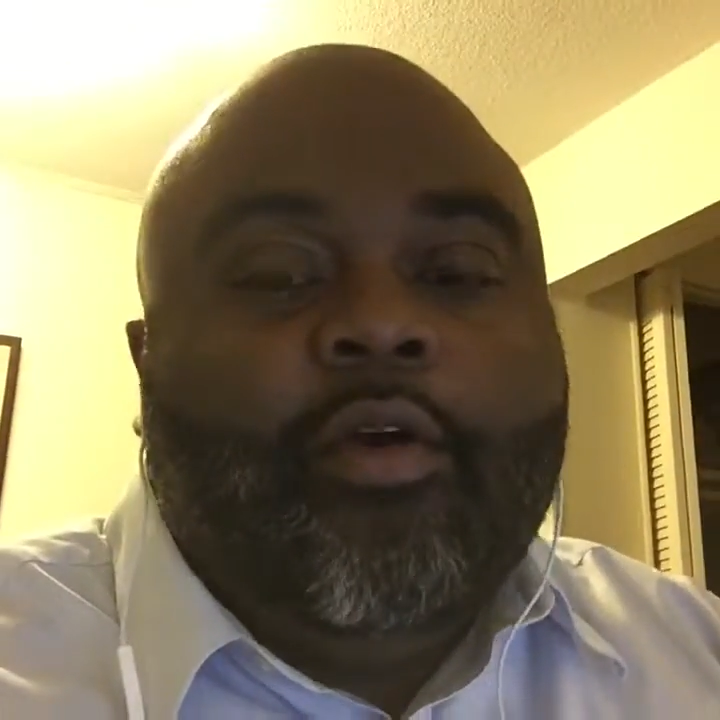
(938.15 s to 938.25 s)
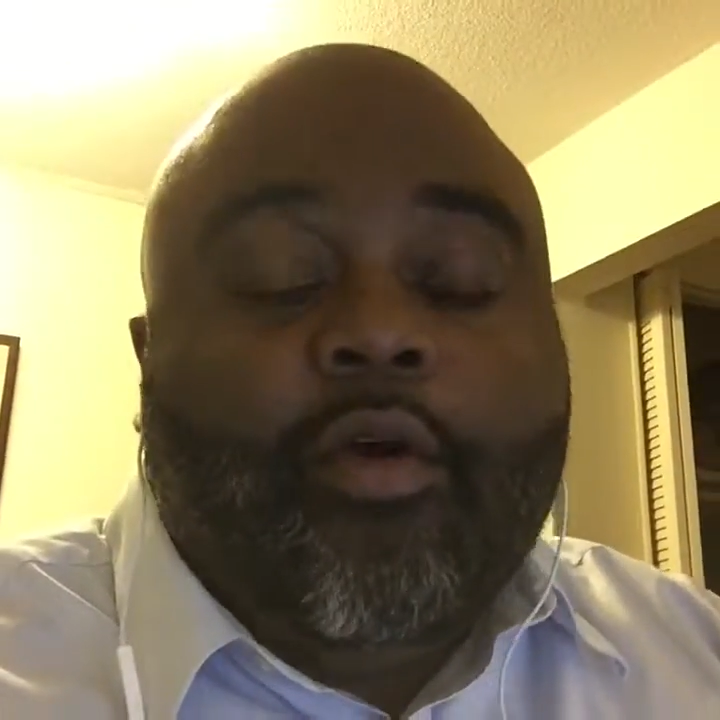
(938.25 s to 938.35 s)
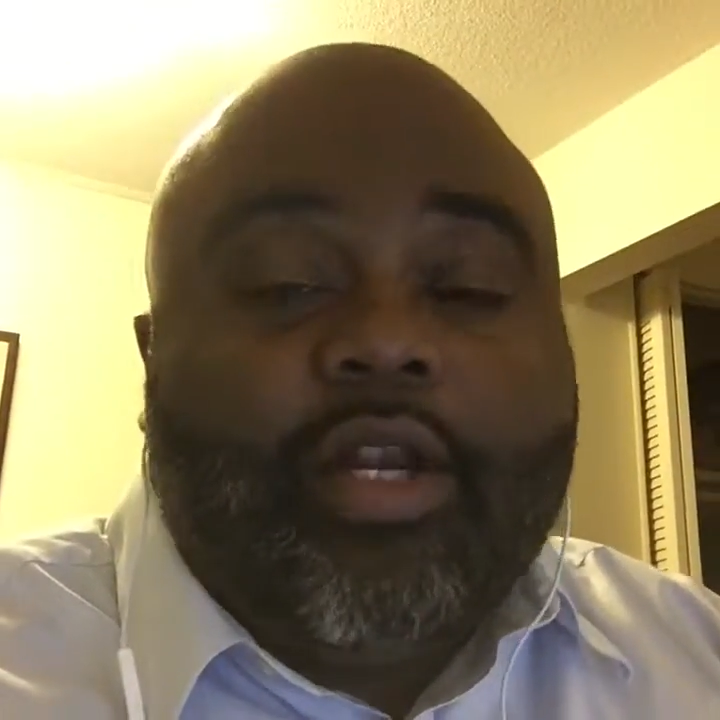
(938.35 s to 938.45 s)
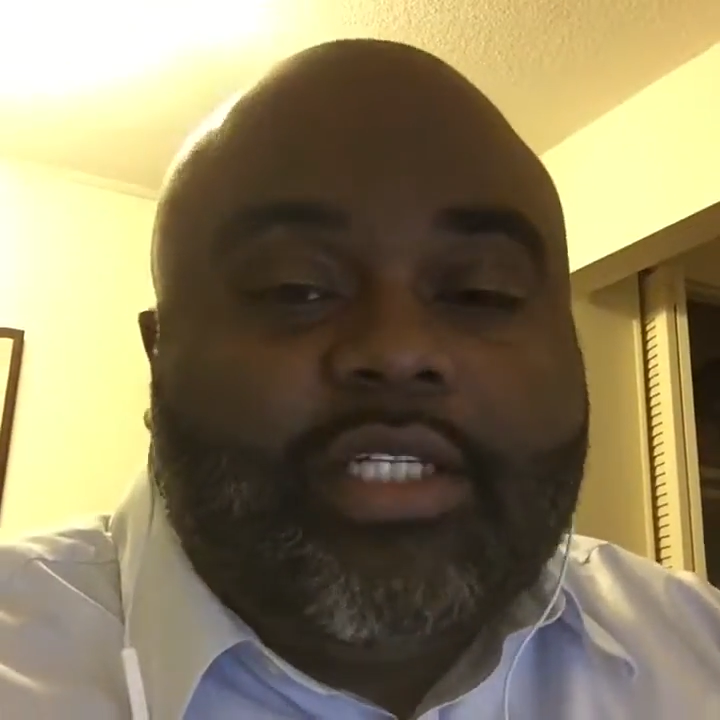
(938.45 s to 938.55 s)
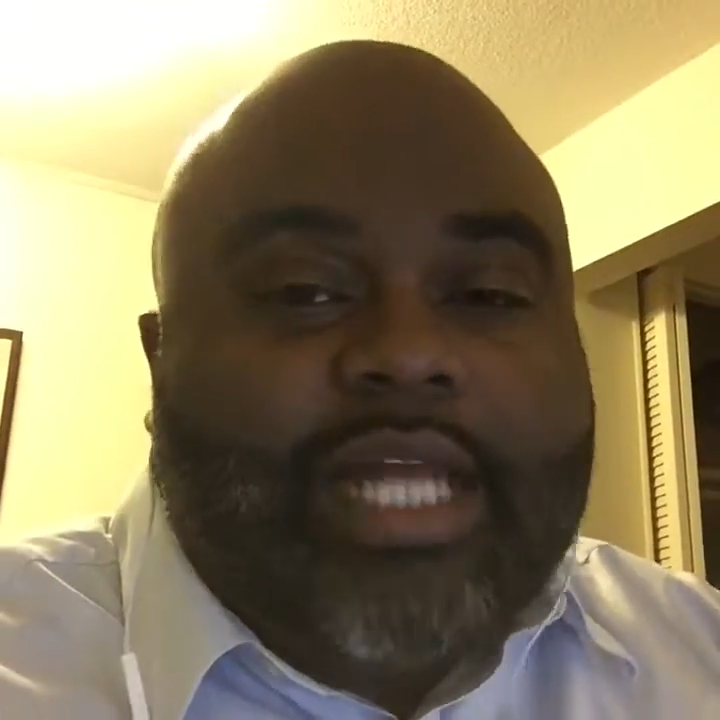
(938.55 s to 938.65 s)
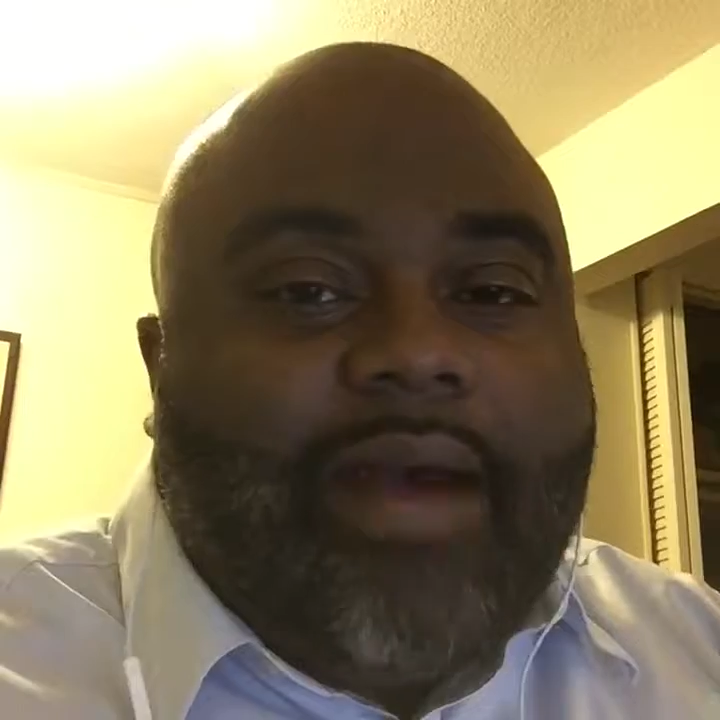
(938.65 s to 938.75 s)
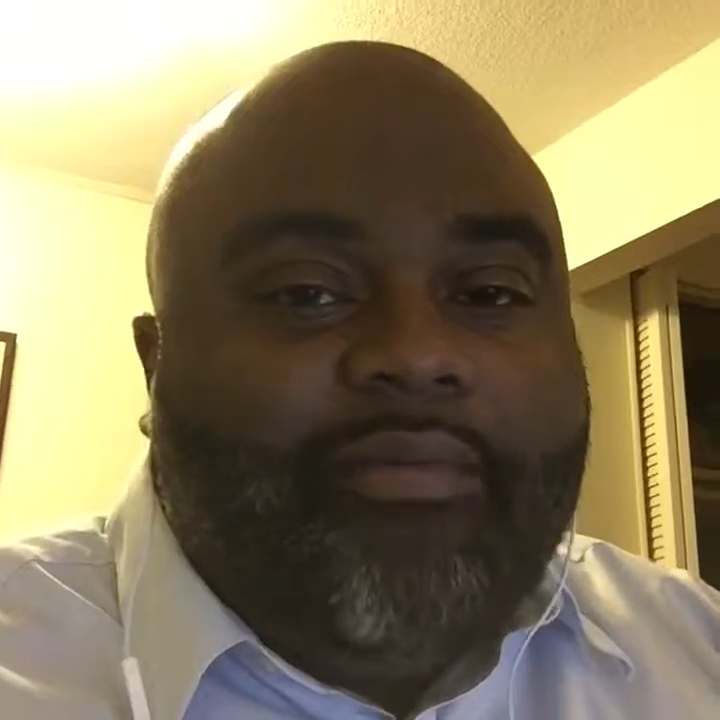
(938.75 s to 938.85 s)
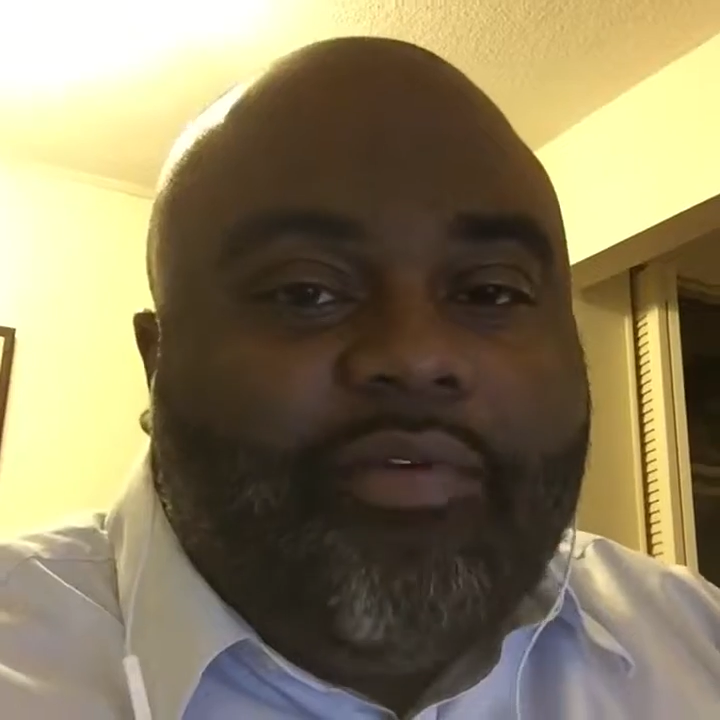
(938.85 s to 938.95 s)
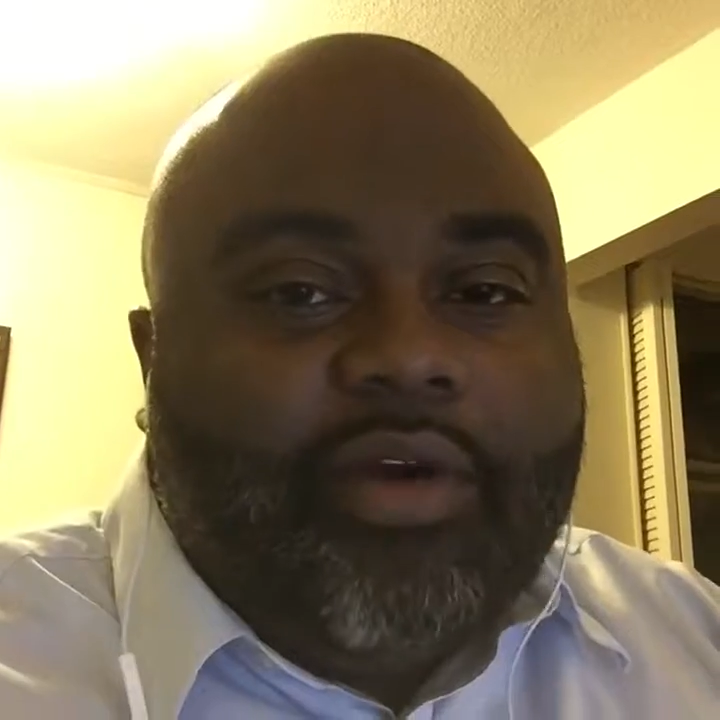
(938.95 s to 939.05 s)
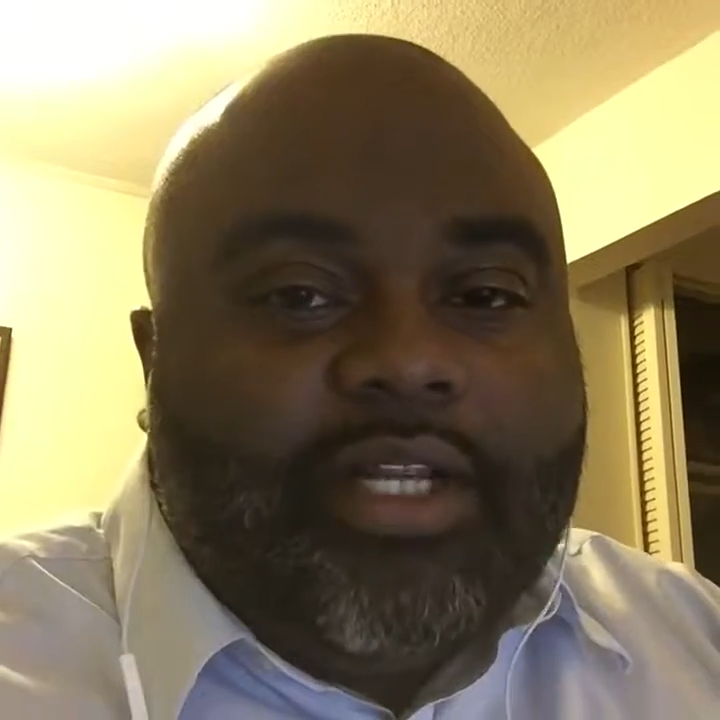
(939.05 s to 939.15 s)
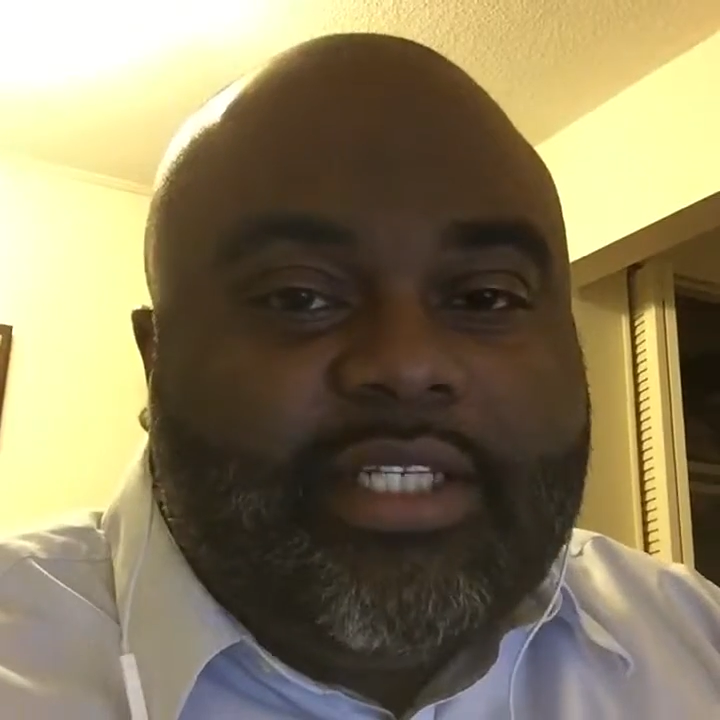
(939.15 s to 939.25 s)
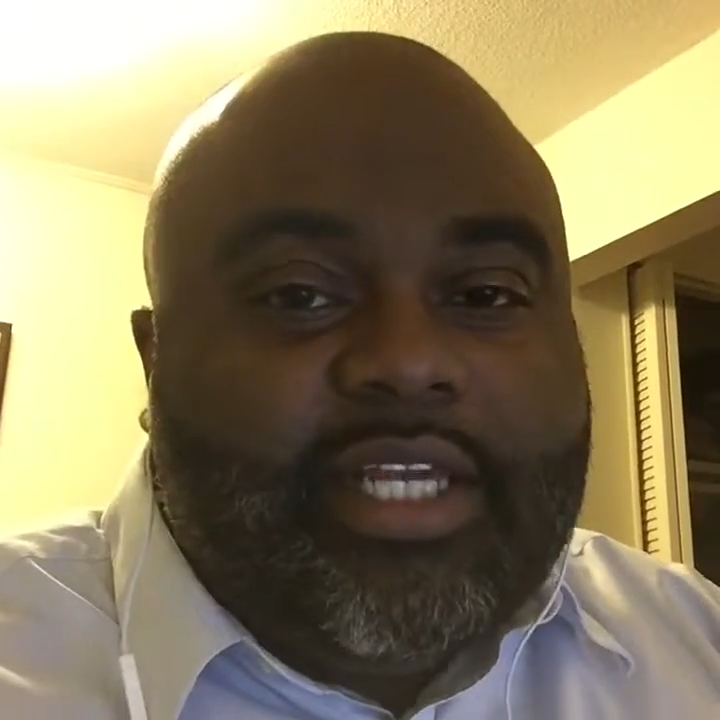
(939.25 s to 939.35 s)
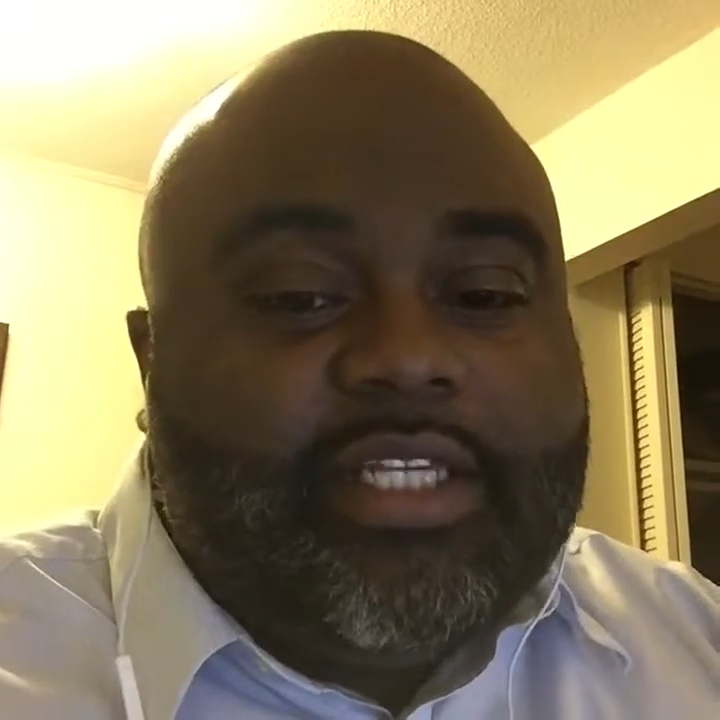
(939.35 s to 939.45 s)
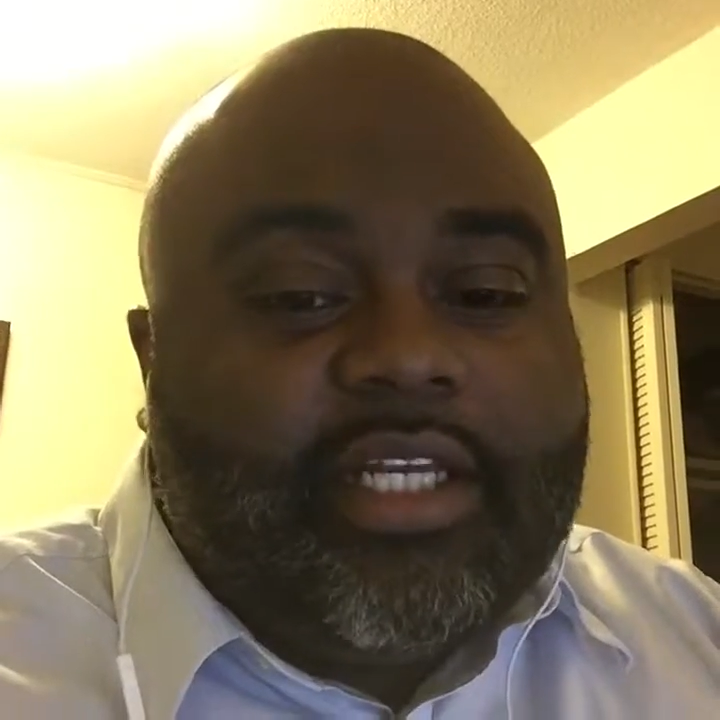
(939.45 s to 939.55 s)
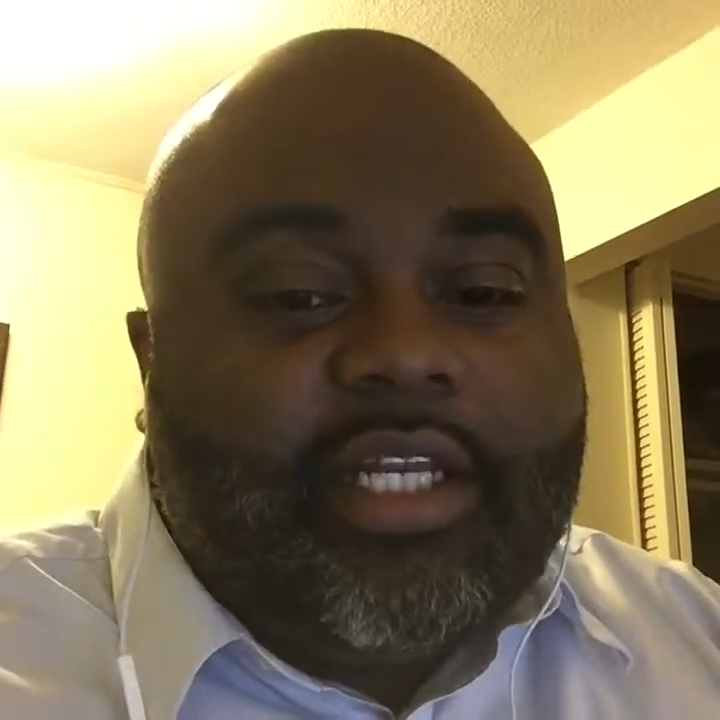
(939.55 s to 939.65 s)
or stop for a
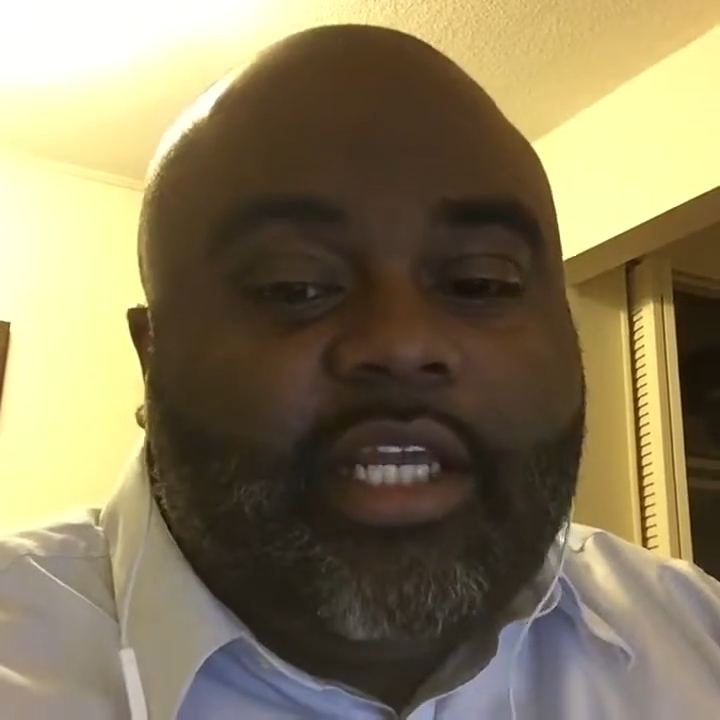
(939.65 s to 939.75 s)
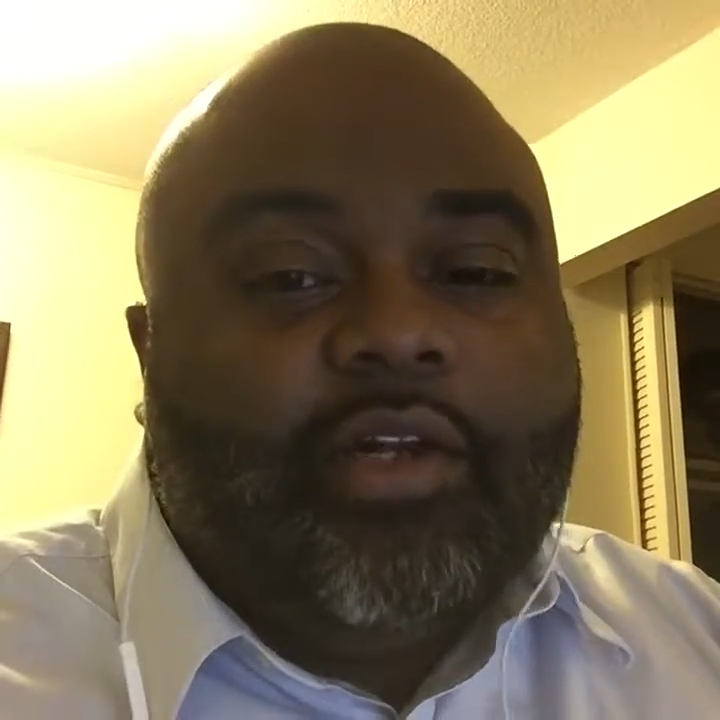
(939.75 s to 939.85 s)
season in